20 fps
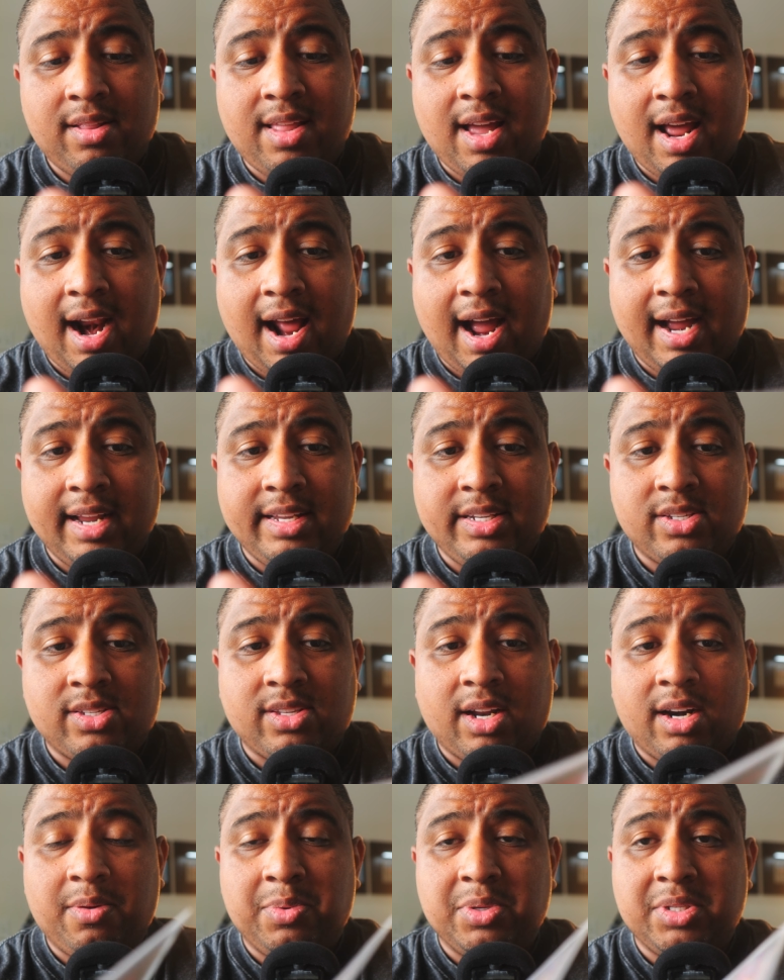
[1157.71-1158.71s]
that I just
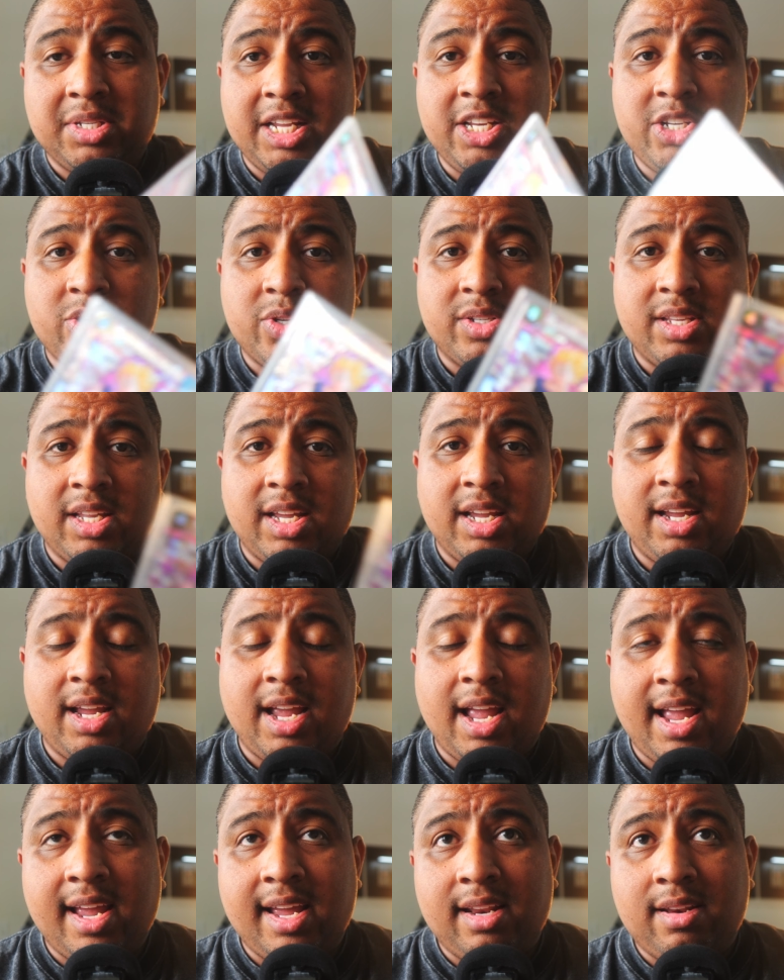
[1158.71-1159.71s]
thought it was
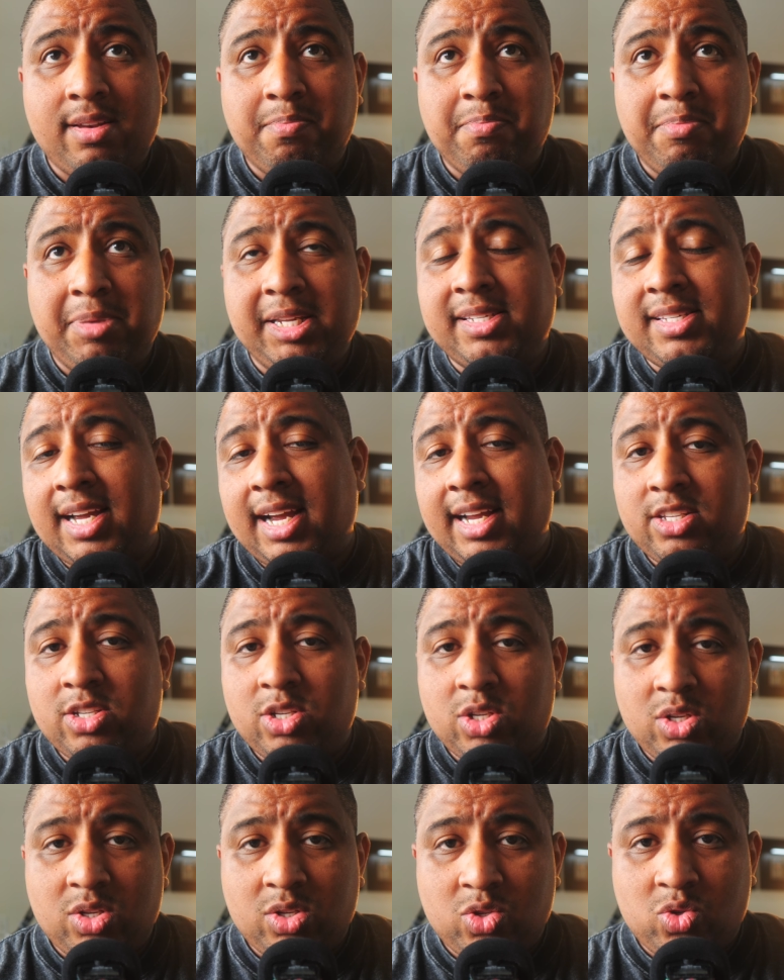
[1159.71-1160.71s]
interesting, and
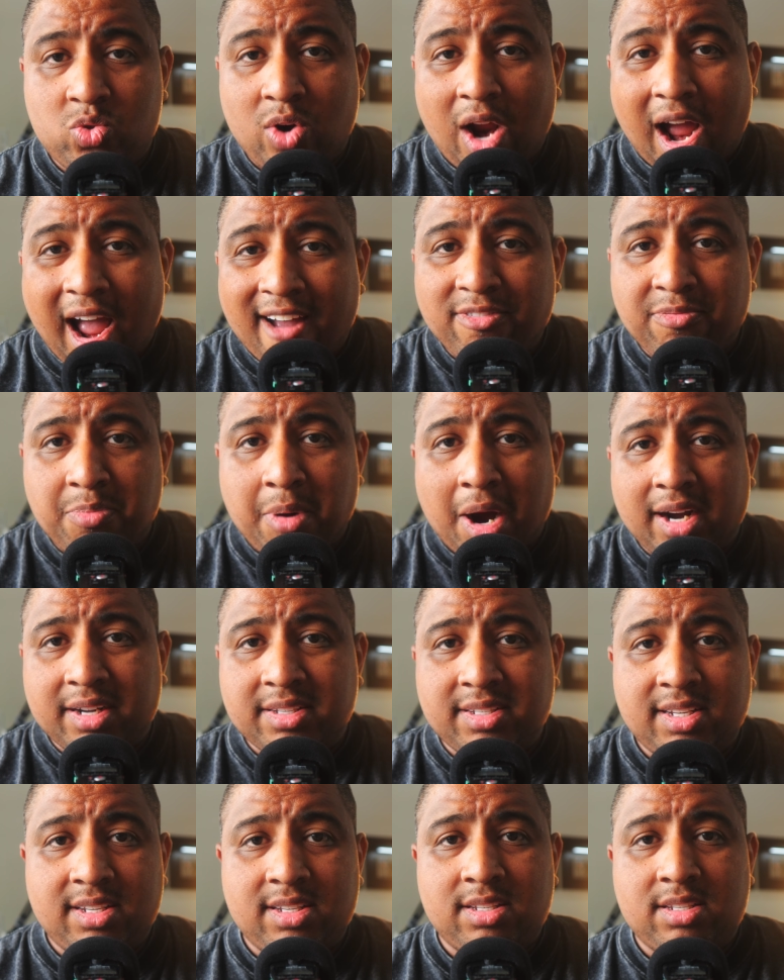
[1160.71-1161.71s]
besides draft
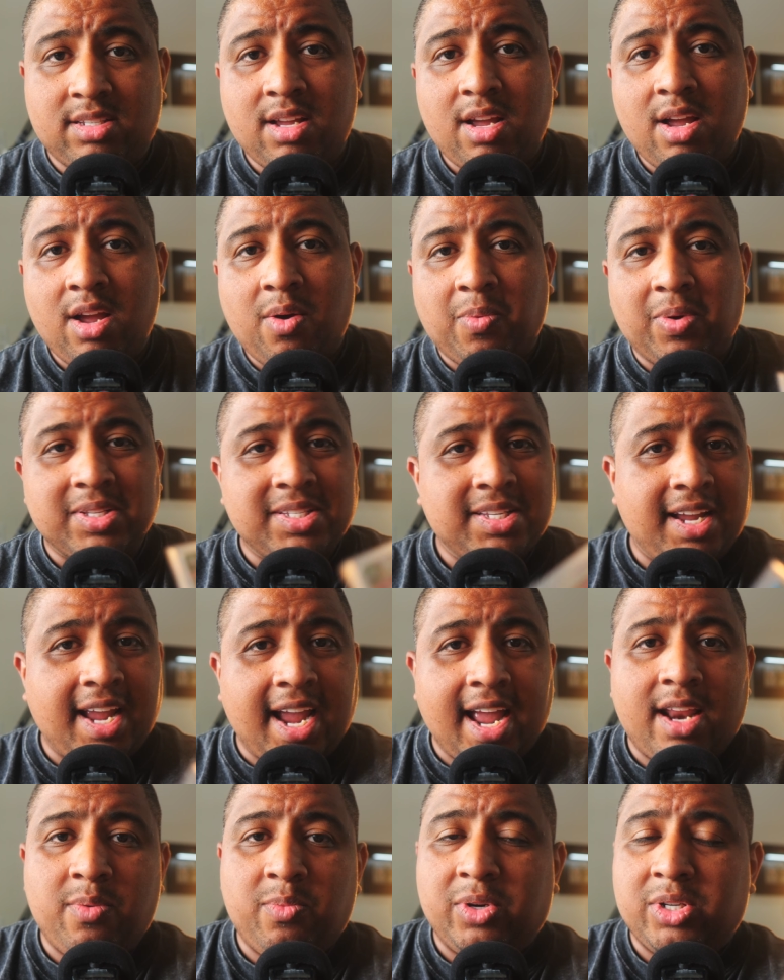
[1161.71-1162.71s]
boxes, once
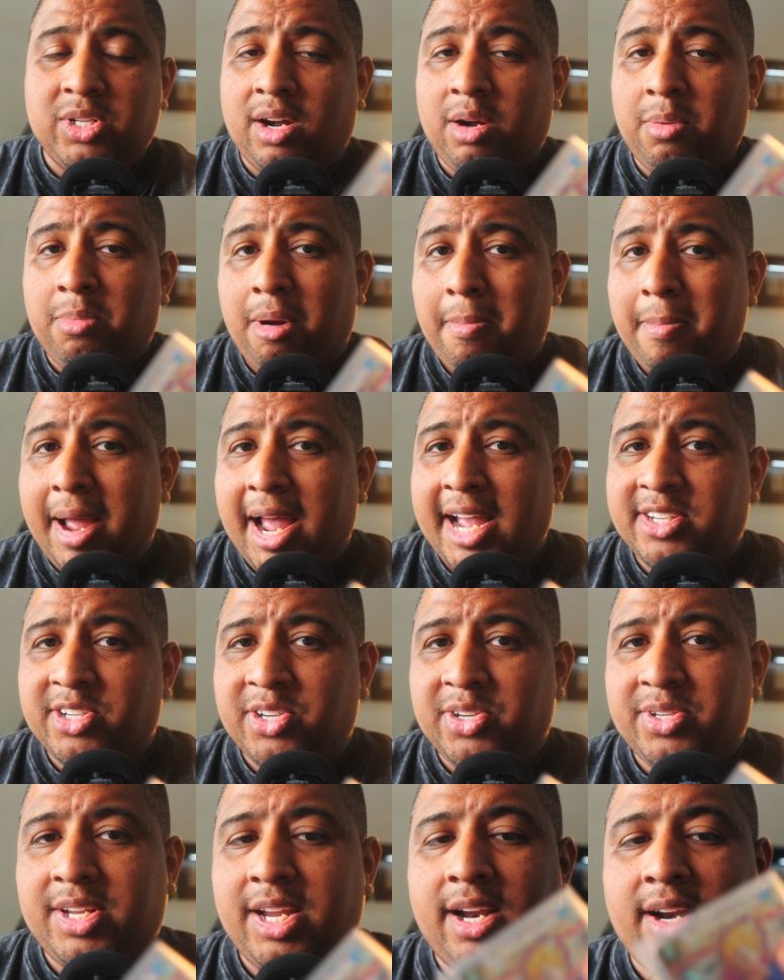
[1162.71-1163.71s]
again, we're talking about
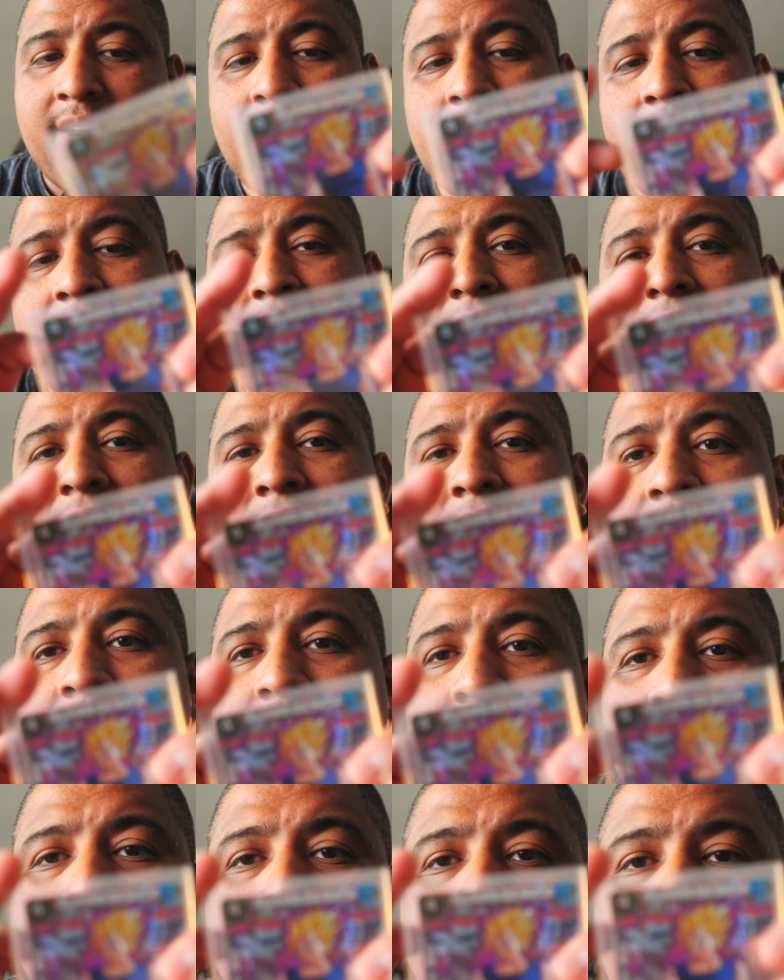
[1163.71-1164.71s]
Masters here.
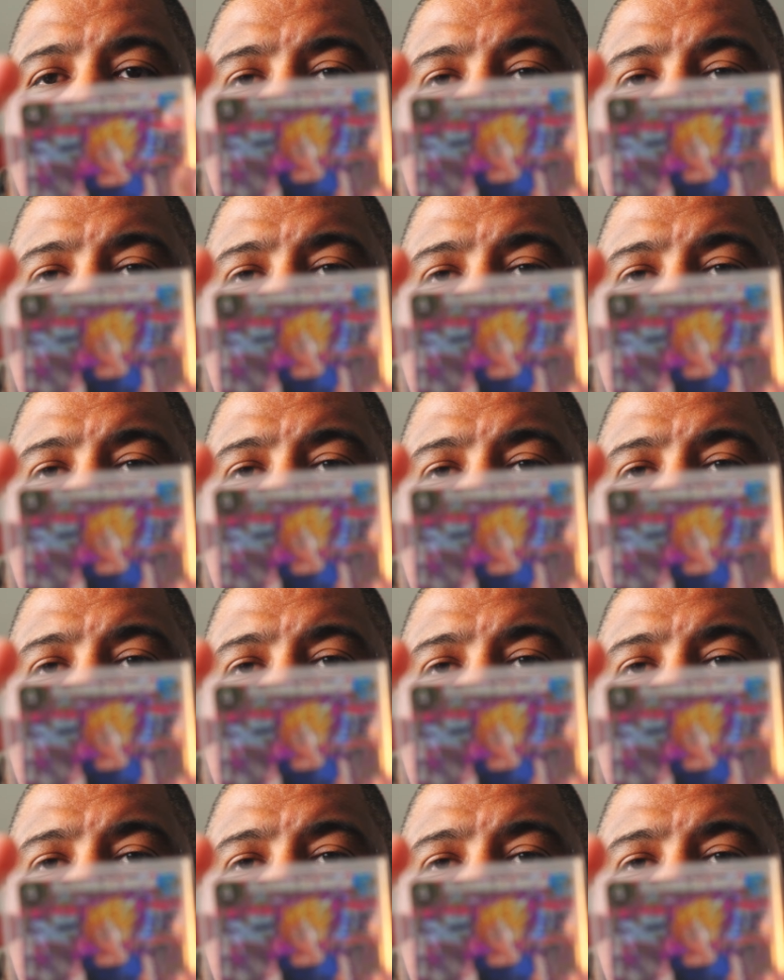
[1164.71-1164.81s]
So